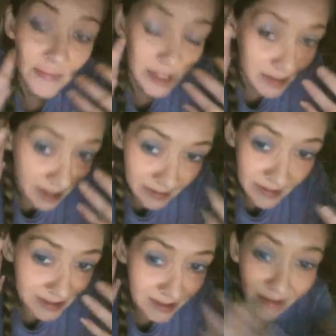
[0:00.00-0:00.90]

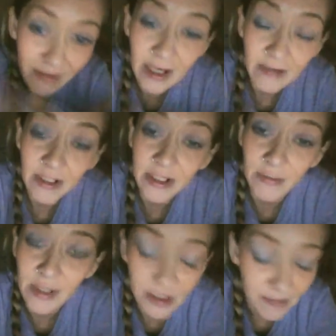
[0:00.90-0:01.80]
living, you know, having a
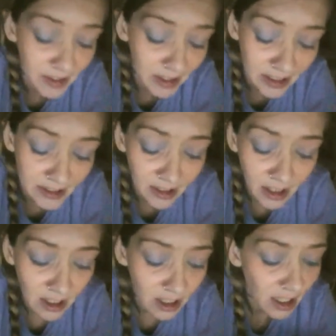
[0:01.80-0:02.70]
human experience
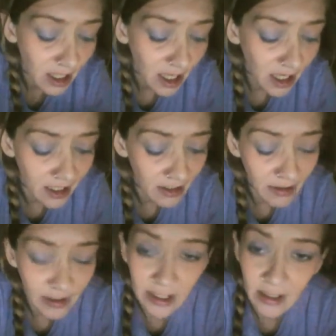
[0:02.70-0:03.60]
and
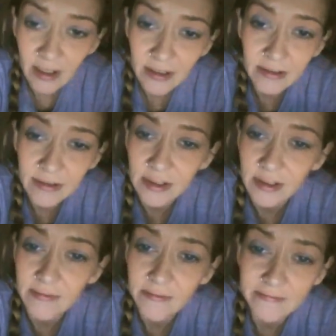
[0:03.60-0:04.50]
learning lessons.
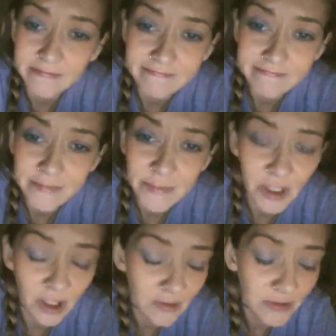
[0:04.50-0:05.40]
And,
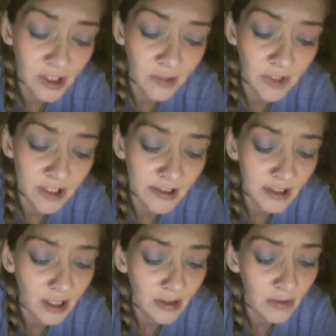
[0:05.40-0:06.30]
you know, for some reason or
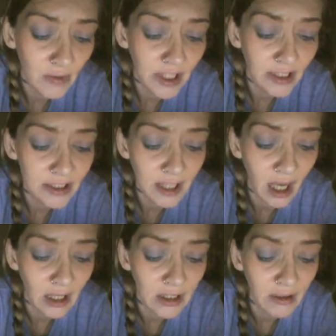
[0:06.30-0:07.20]
another,
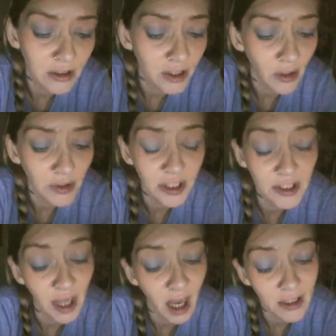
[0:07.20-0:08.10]
our souls
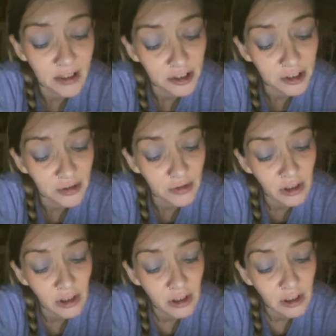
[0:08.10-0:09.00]
decided to,
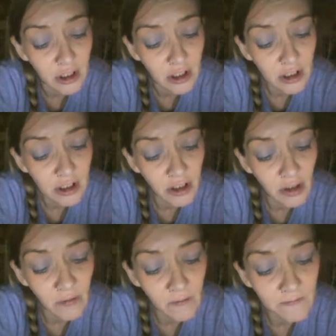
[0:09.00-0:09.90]
you
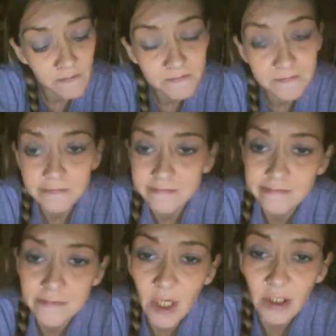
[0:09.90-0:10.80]
know,
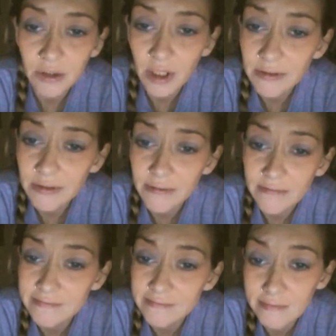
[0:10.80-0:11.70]
stray
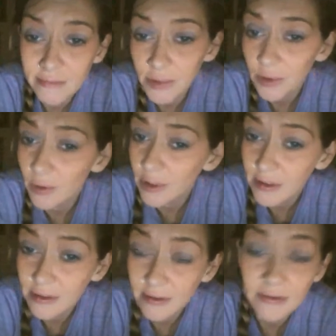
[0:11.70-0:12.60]
from
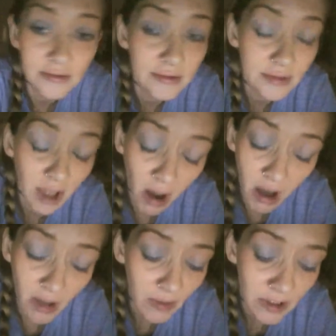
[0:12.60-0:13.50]
source,
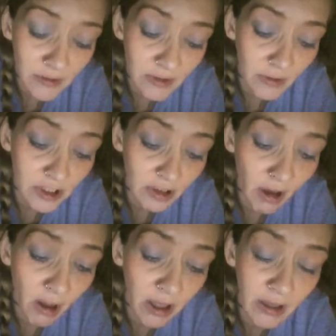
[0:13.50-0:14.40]
God, whatever you want to
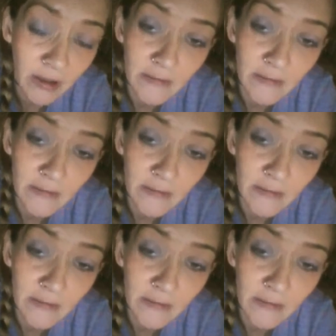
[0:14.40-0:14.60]
call it.